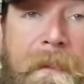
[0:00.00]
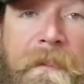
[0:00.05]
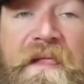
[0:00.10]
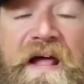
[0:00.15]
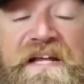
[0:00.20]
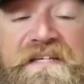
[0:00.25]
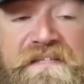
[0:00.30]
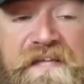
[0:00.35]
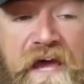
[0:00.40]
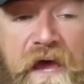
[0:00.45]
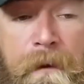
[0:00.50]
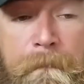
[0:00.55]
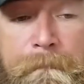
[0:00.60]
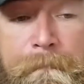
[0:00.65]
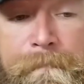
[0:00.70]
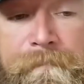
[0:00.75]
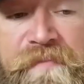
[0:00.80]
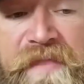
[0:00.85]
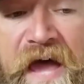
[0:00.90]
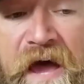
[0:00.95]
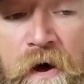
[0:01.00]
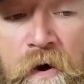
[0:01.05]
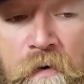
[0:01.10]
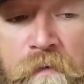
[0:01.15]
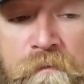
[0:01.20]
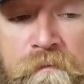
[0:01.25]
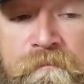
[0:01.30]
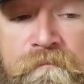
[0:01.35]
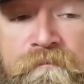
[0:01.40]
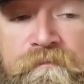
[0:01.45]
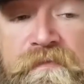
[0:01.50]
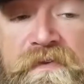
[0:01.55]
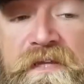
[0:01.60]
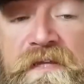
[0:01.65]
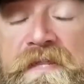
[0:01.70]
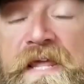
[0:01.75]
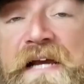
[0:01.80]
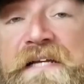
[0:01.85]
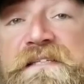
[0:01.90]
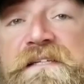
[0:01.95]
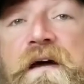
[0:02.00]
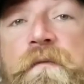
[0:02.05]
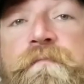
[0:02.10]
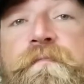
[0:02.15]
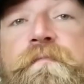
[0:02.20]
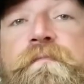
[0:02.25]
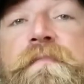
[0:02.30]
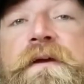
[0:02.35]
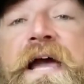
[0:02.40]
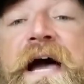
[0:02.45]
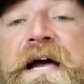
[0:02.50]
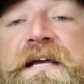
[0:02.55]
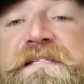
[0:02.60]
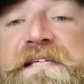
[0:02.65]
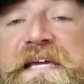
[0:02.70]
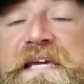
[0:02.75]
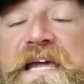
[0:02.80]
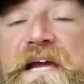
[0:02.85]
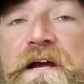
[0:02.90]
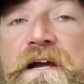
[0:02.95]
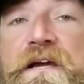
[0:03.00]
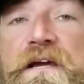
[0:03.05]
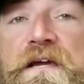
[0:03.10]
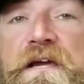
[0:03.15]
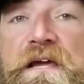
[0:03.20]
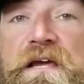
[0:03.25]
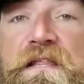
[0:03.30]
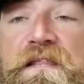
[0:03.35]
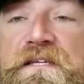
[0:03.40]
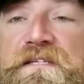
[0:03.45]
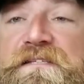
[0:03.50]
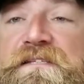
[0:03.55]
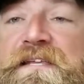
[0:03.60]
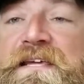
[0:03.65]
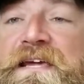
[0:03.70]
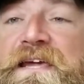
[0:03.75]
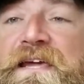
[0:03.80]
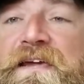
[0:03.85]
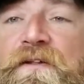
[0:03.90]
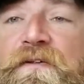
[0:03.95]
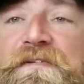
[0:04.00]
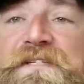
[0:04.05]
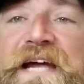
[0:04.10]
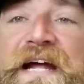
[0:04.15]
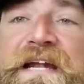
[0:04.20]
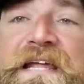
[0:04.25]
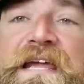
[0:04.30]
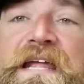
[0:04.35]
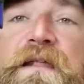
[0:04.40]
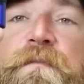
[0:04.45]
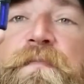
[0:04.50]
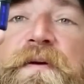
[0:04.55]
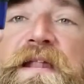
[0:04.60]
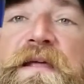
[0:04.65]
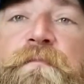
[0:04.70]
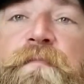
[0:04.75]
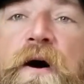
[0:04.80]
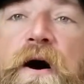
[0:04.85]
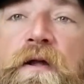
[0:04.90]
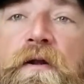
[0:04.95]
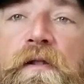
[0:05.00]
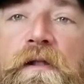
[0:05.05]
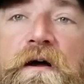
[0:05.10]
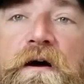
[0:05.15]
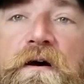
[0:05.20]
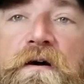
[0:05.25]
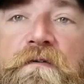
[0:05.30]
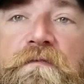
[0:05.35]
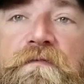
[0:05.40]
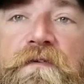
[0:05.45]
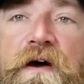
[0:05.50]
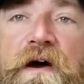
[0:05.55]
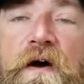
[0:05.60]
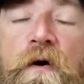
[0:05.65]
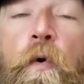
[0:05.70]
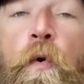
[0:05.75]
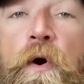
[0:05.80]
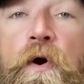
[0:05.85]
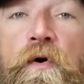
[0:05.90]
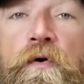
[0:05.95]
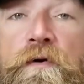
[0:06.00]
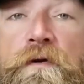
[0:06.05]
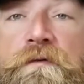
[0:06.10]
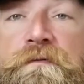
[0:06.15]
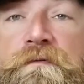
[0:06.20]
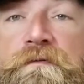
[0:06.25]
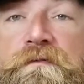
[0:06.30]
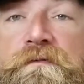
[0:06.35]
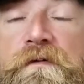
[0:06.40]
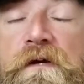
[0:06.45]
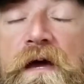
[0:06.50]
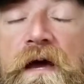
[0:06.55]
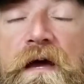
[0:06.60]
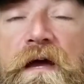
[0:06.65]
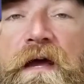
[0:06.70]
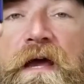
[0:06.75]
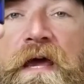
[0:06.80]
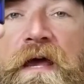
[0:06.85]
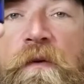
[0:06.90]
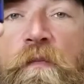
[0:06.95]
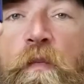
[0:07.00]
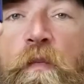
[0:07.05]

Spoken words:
That's that. Now, next up, guys, I carry this little tiny itty-bitty bottle of oil. And